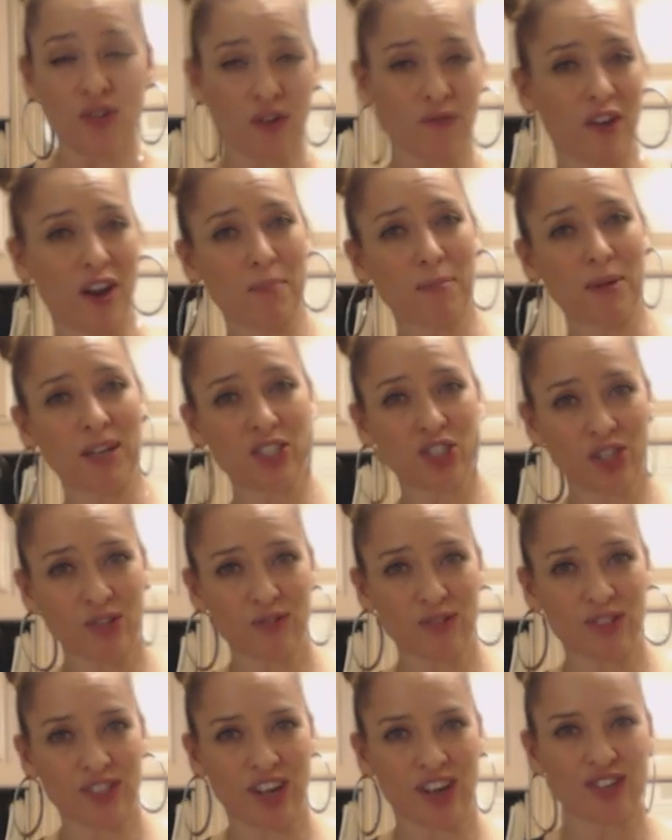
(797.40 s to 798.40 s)
You can find my
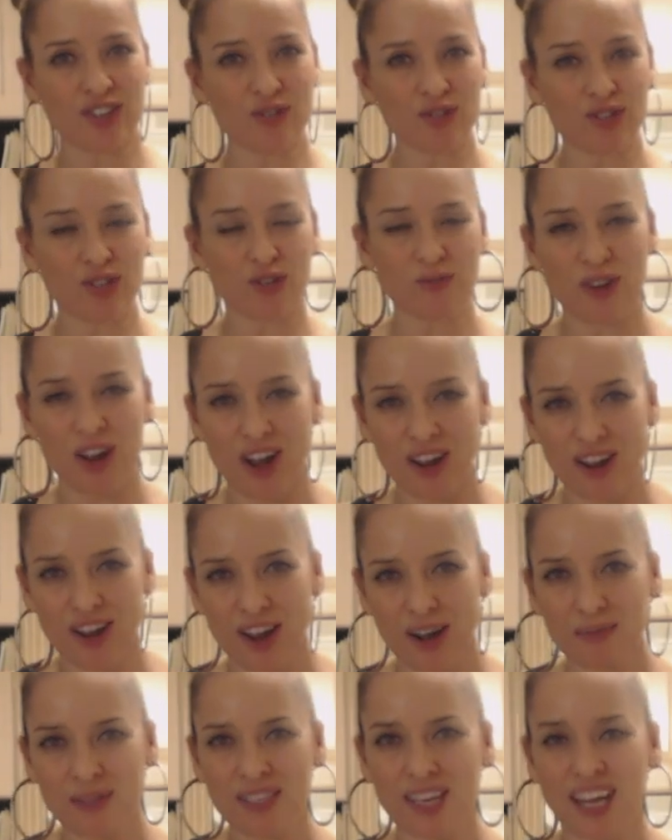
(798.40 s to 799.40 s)
shows on
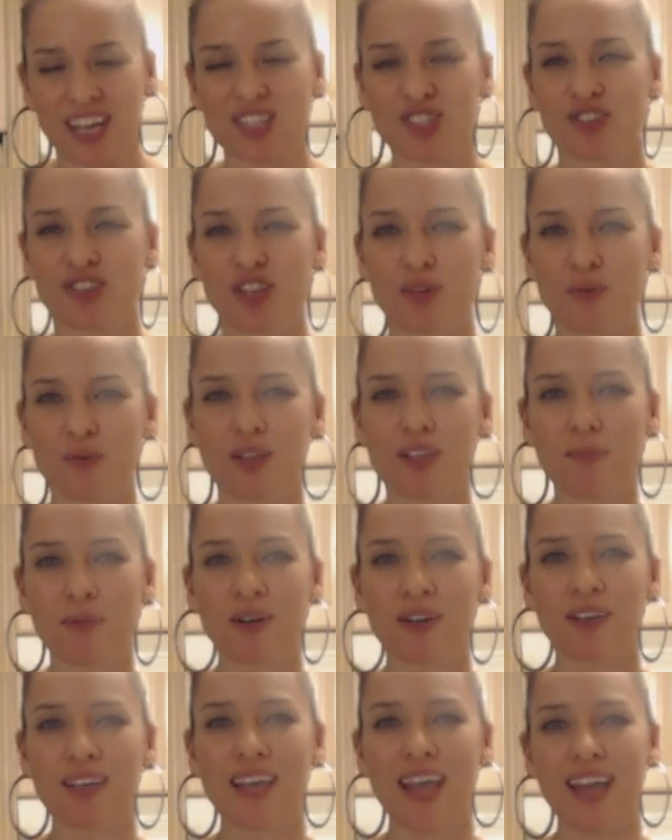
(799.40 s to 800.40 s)
youtube.com slash cooking with
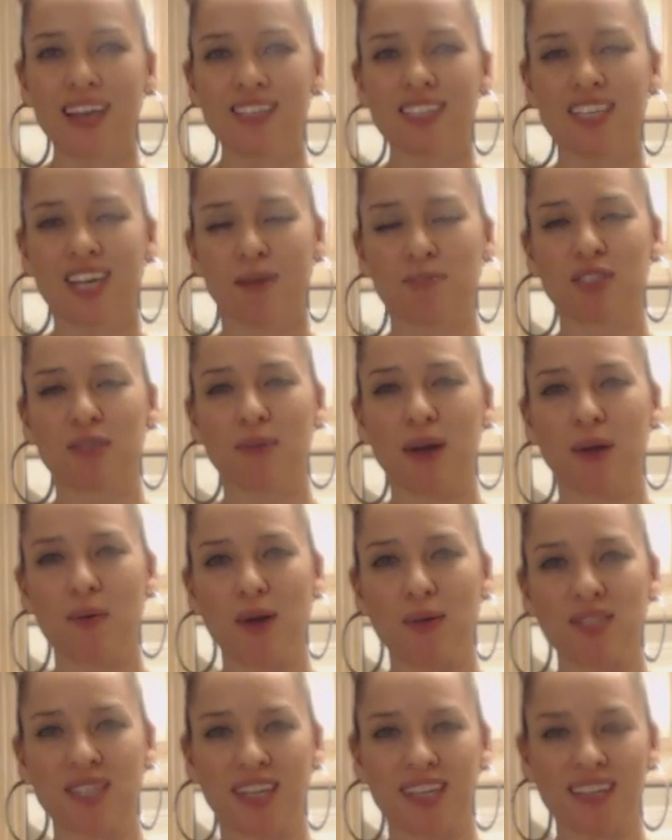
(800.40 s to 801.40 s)
Kimberly and come to my
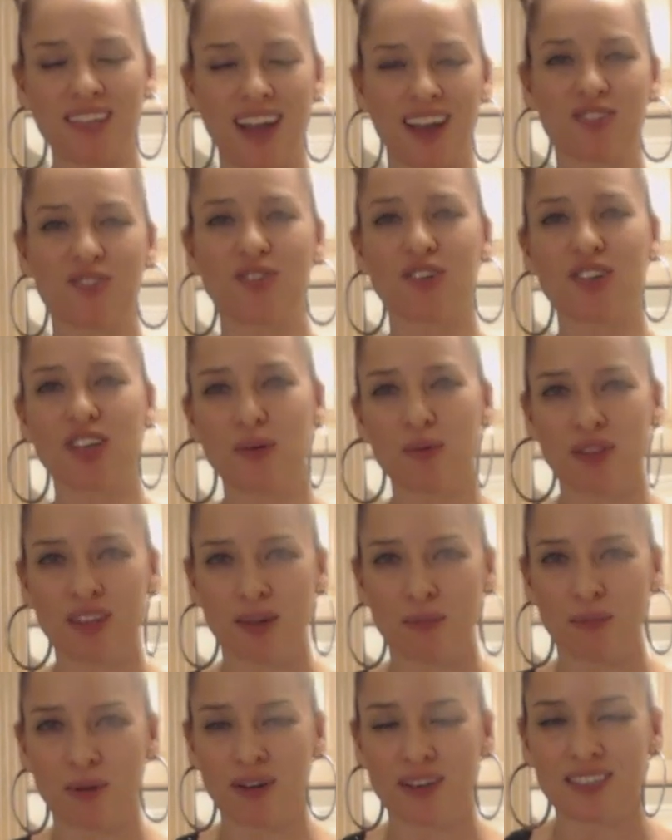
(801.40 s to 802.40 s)
website at
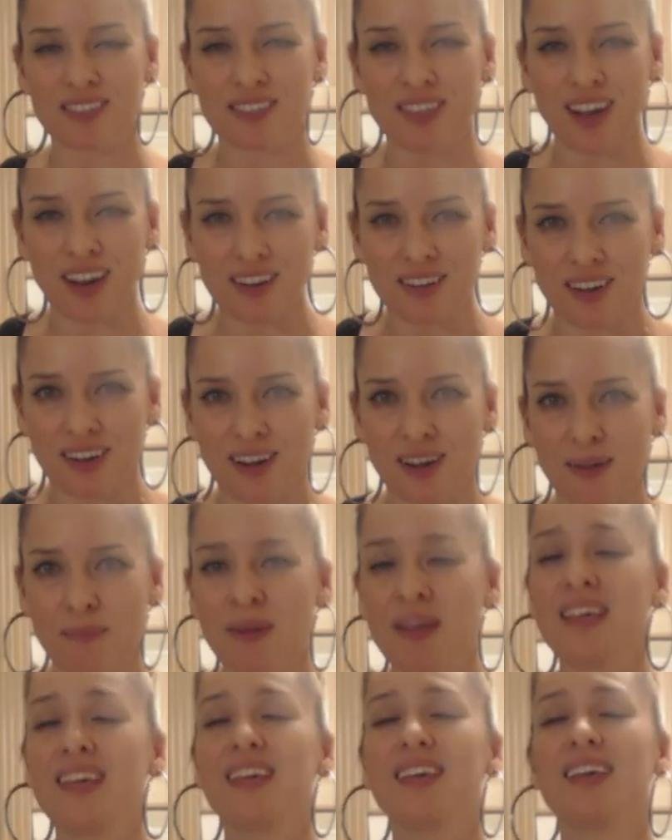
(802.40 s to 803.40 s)

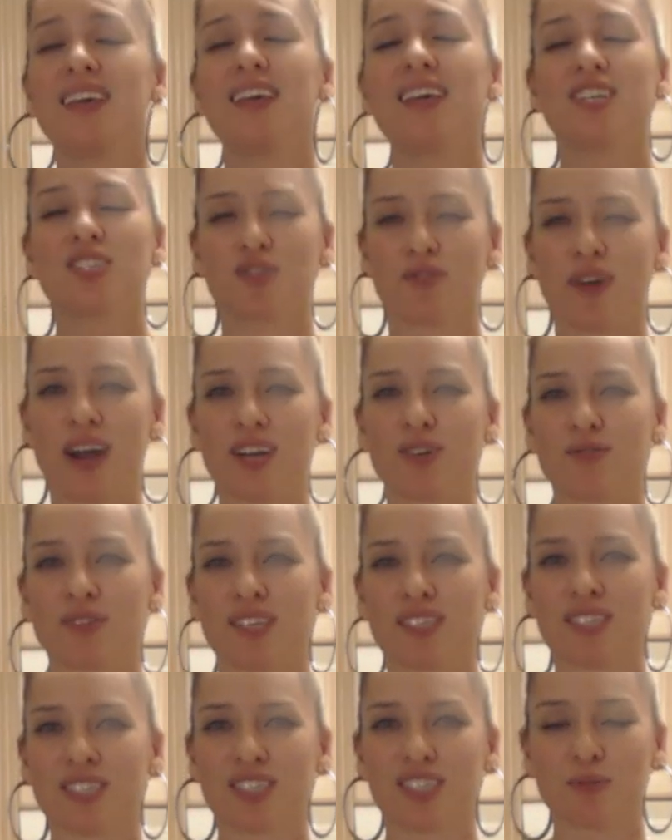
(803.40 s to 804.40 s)
cookingwithkimberly.com. Interact
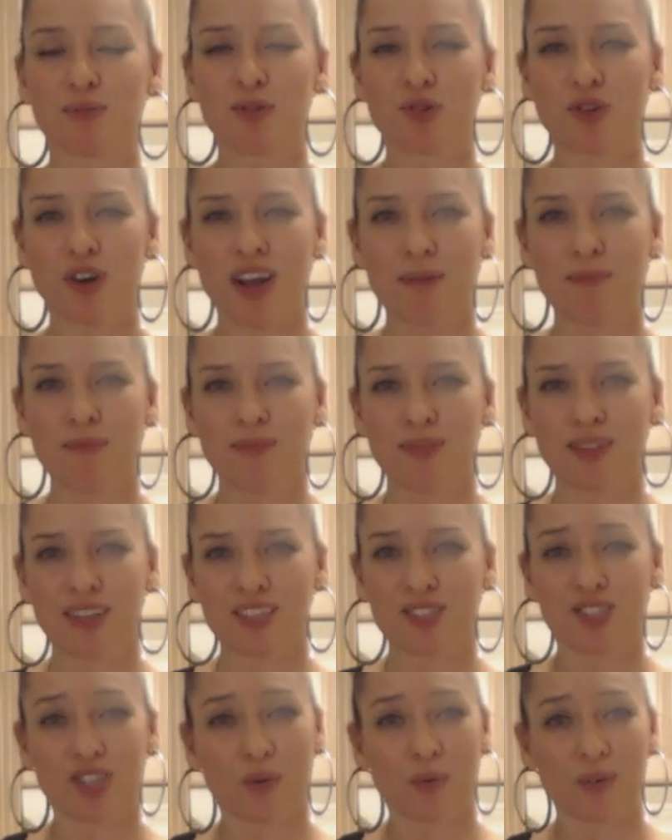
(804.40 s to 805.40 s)
with us and subscribe.
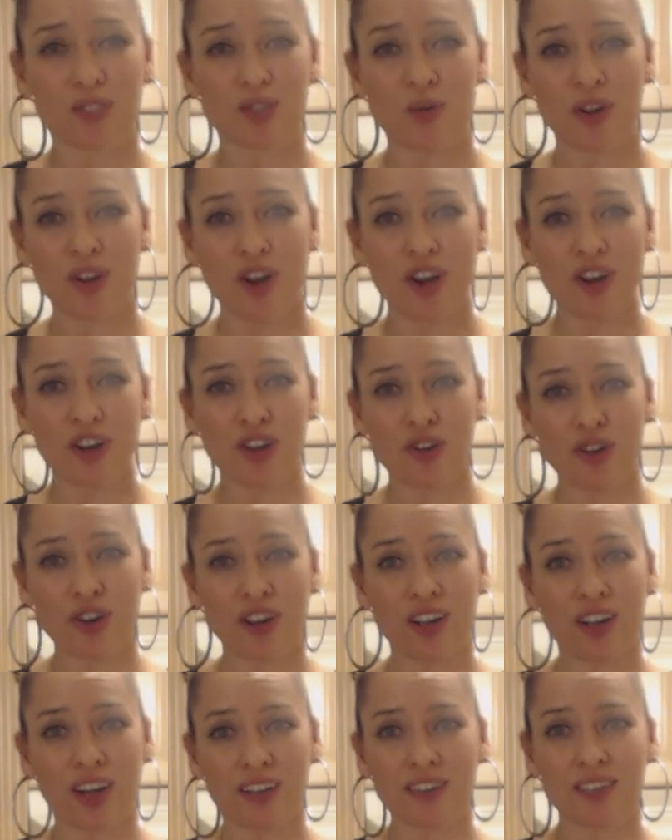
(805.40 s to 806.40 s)
Let us know what's going on in your
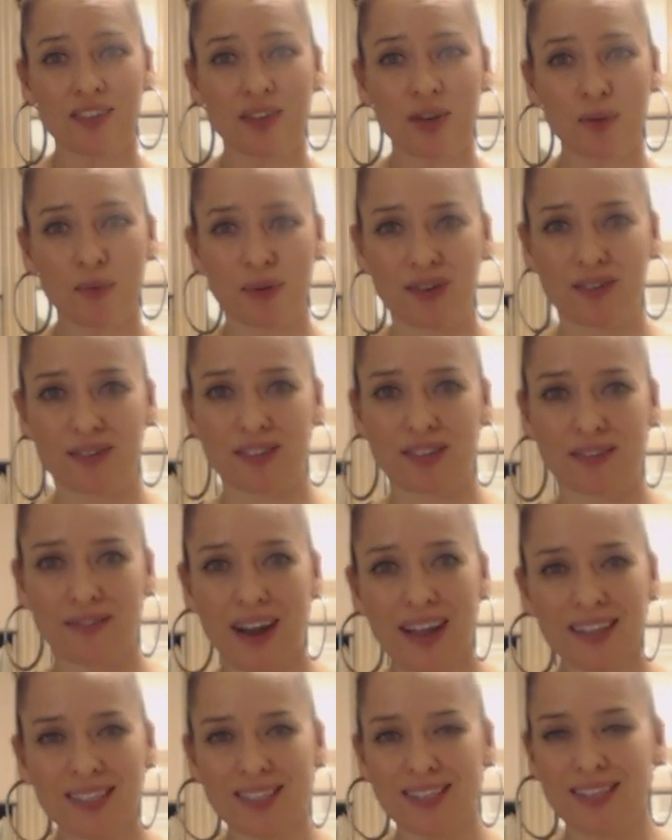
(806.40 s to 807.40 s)
culinary world, all
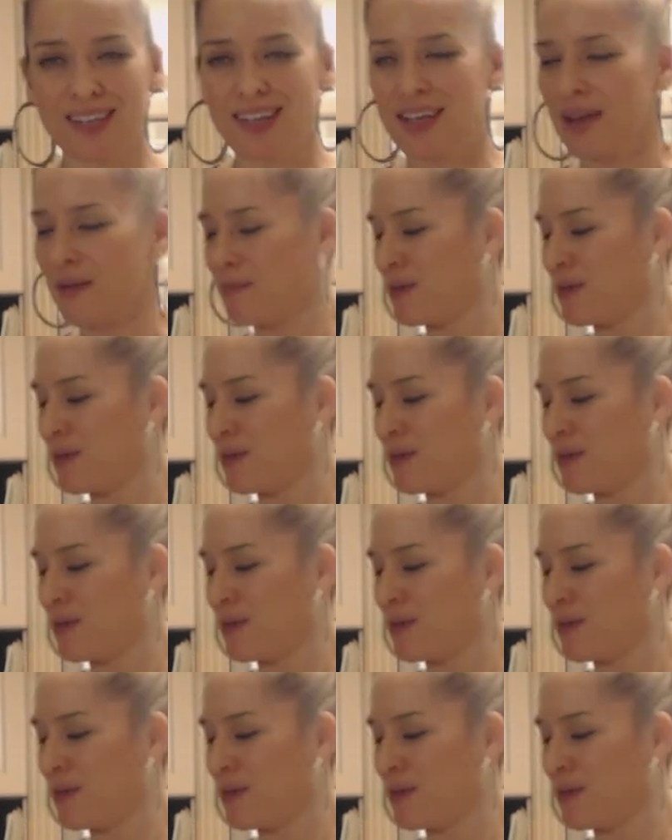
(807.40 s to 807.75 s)
right?